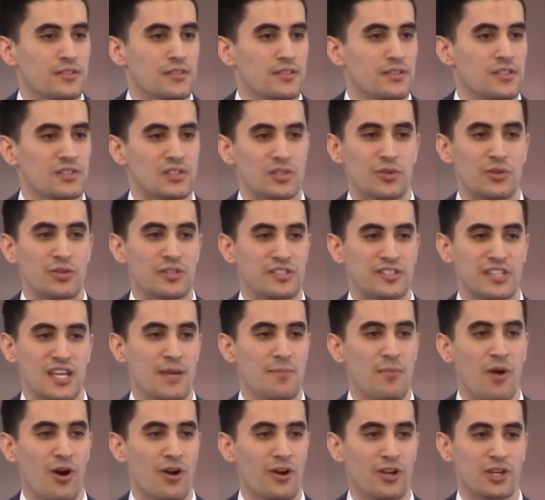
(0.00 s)
And so, in the
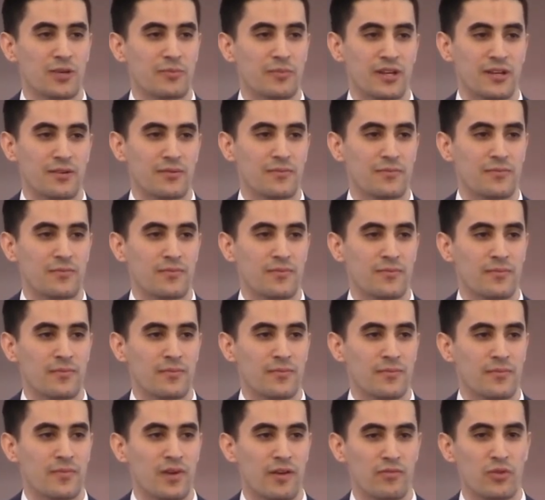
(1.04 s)
same argument
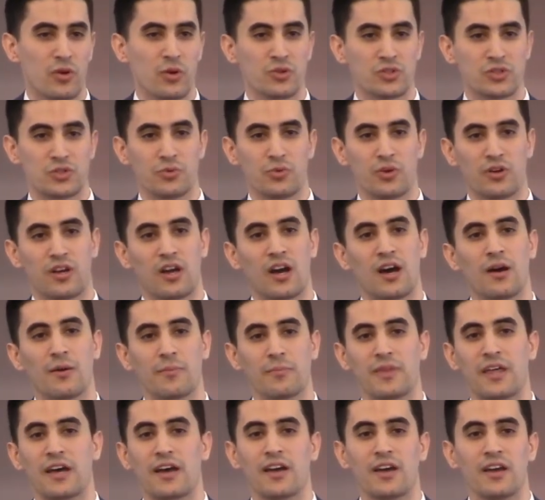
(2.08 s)
of those who will
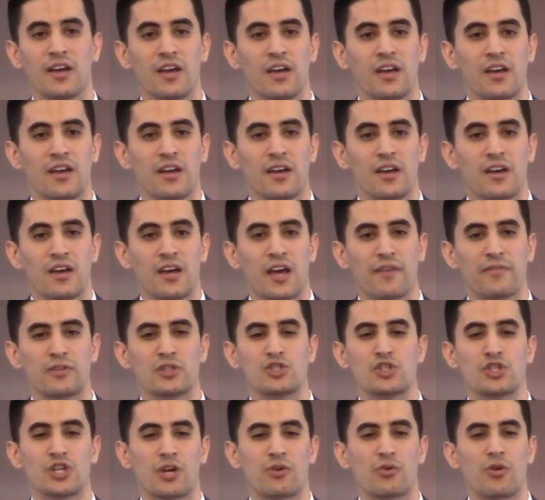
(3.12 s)
come that have a
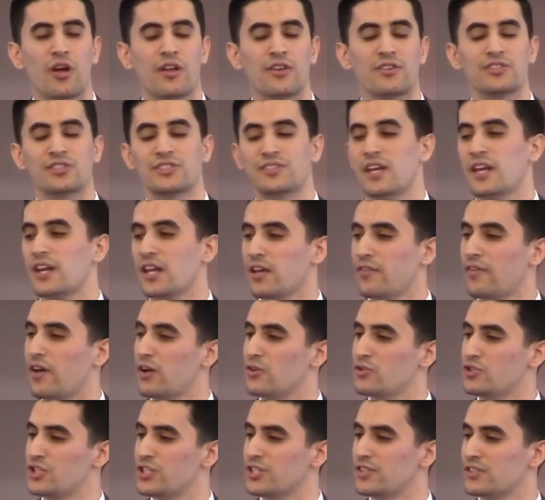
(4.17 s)
general understanding of
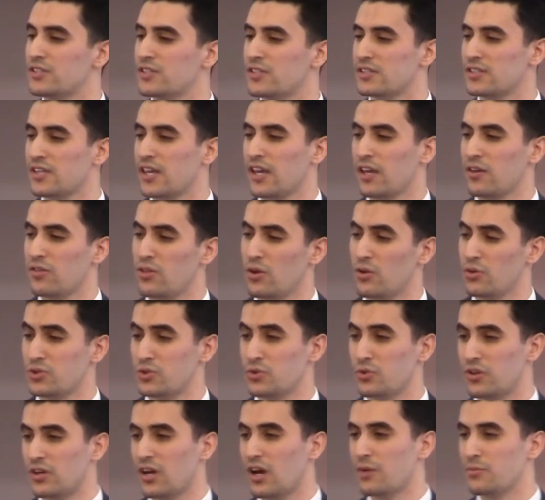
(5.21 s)
how Jesus is king, and those
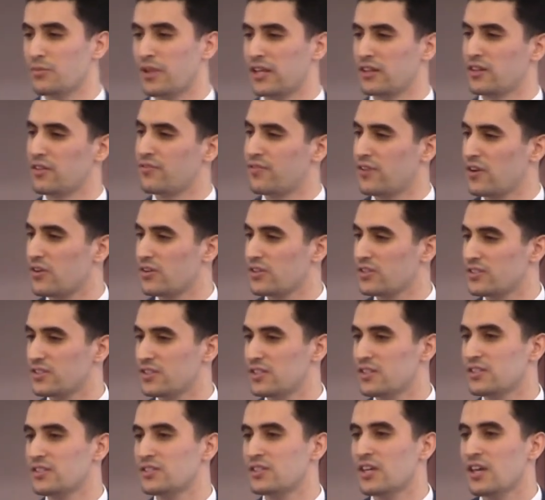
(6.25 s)
who come, like the
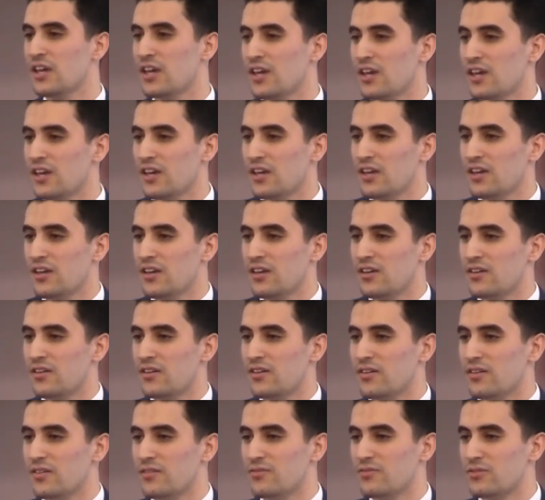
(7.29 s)
Pharisees,
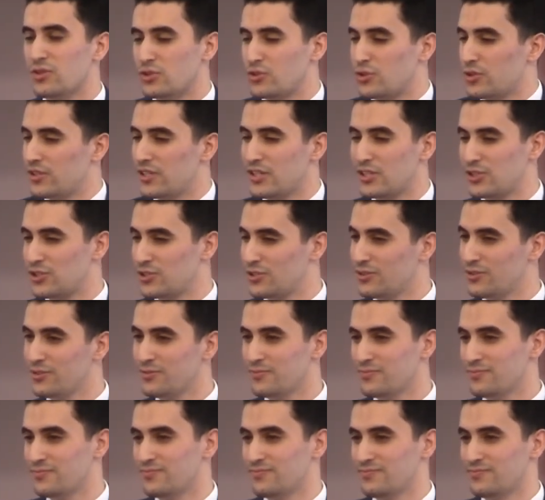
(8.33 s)
they're traditional,
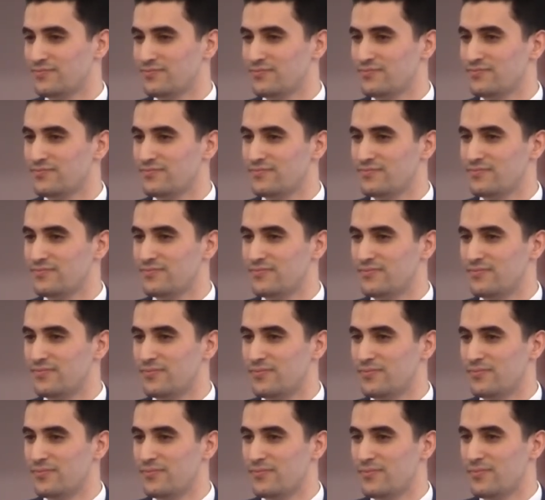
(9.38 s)

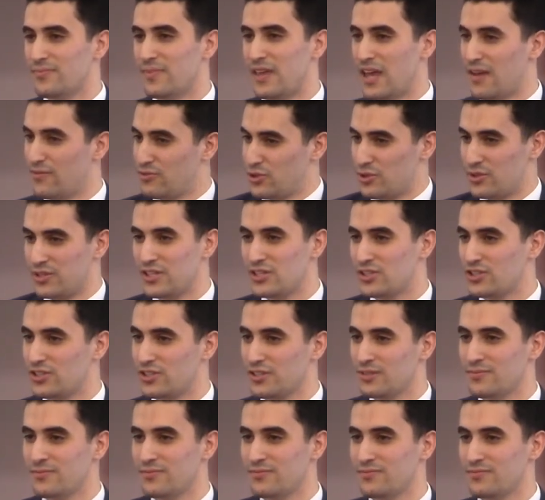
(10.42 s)
they have
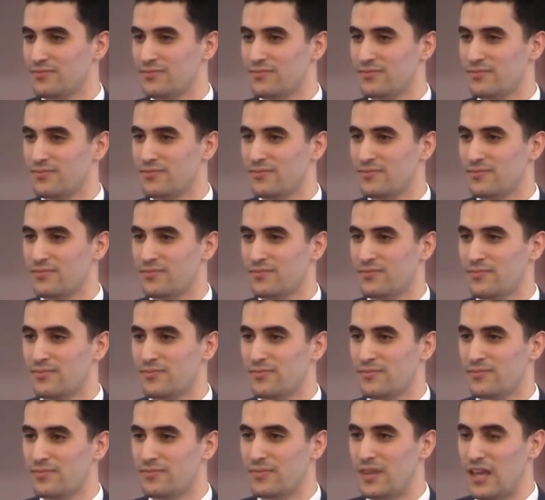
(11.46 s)
tradition,
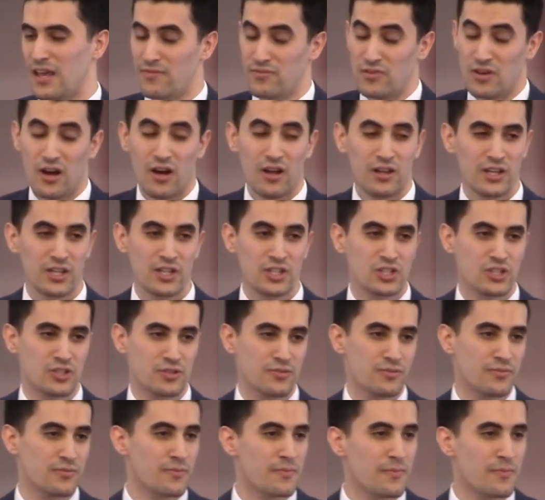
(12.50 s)
they have knowledge,